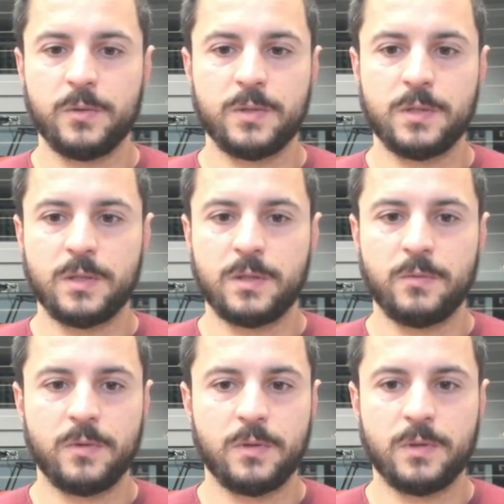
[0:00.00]
app. What else does
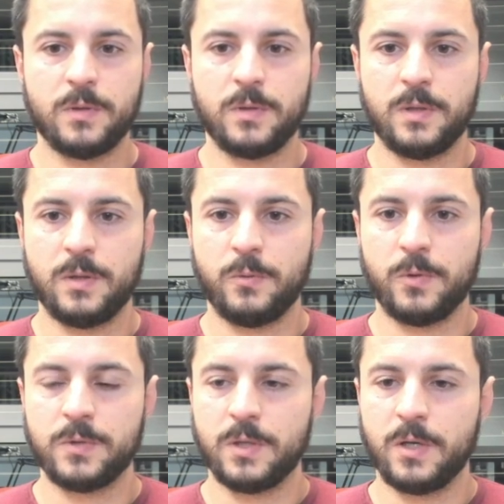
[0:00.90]
it?
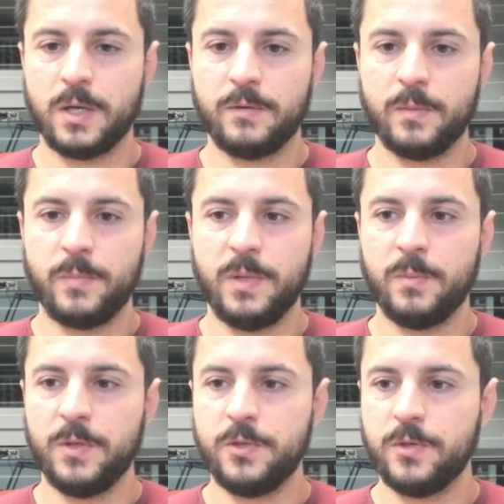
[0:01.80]
It wants a cover
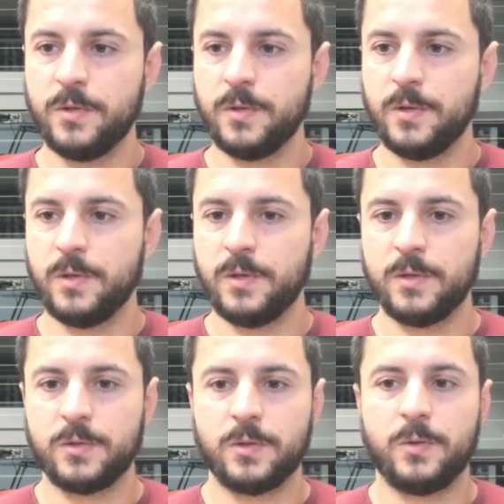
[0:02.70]
image.
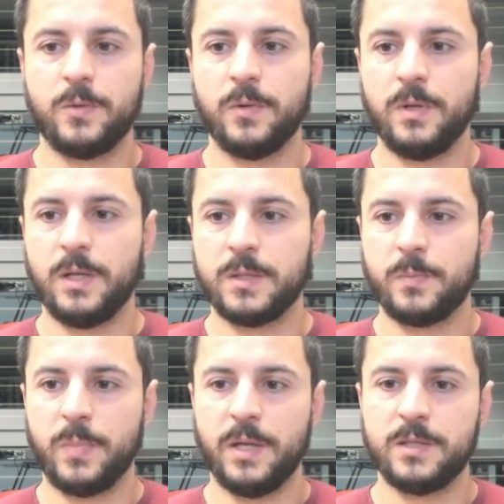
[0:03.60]
So
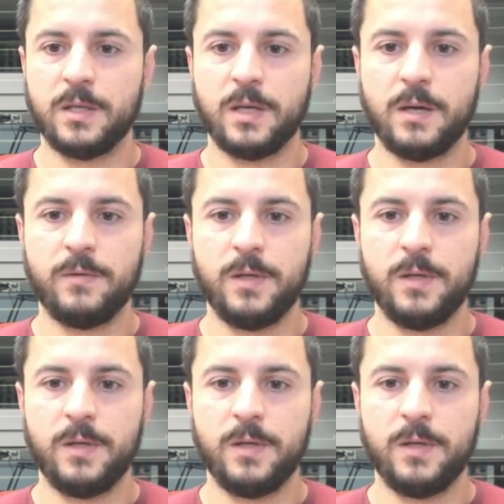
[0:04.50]
let's place a